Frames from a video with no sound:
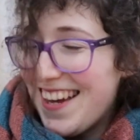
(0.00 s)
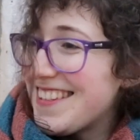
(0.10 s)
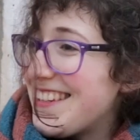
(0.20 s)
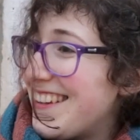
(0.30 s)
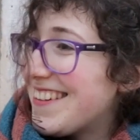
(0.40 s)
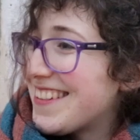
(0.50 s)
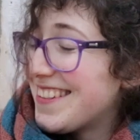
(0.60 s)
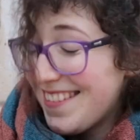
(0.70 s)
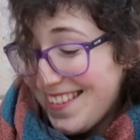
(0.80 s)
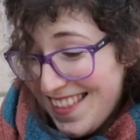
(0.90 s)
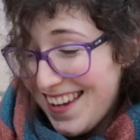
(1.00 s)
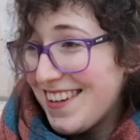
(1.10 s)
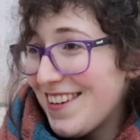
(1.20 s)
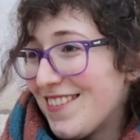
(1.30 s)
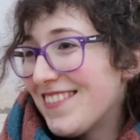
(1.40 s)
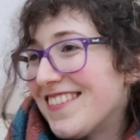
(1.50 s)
Thanks you so, so much, much Anaïs. Thank you.